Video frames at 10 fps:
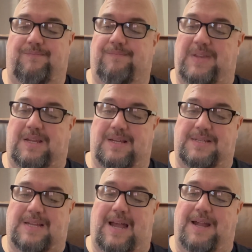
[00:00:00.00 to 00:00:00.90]

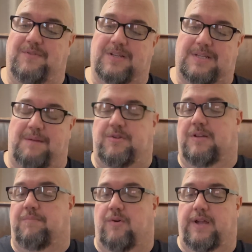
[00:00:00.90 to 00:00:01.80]
Because I'm to
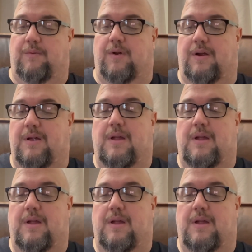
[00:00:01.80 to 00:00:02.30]
the point where